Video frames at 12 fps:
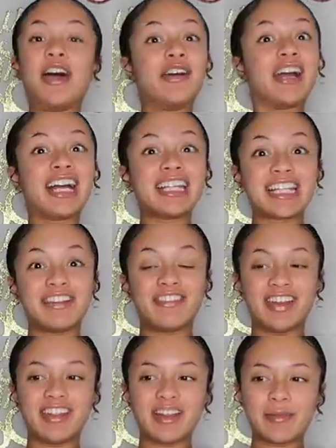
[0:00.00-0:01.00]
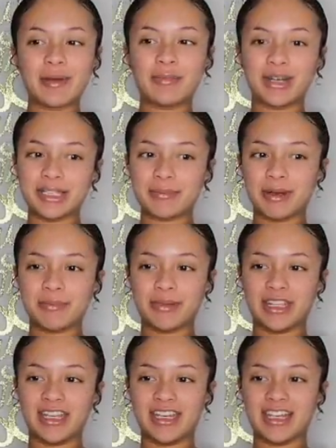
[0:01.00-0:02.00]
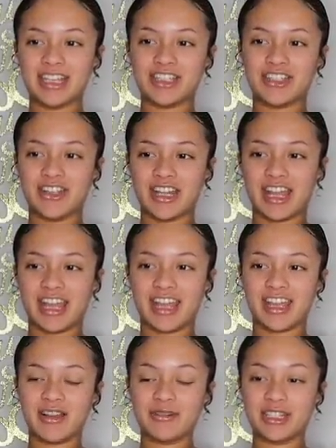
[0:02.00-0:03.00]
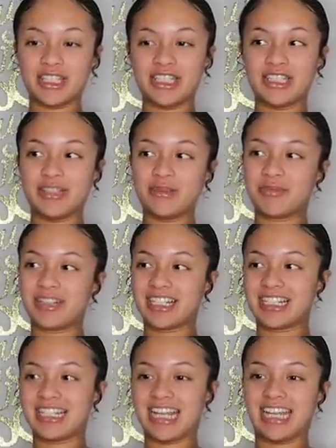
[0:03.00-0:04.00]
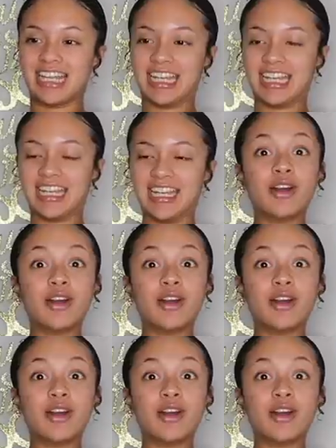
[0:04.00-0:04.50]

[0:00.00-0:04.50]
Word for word: Oh guys, I finally got my breast pump in yesterday, which is super exciting.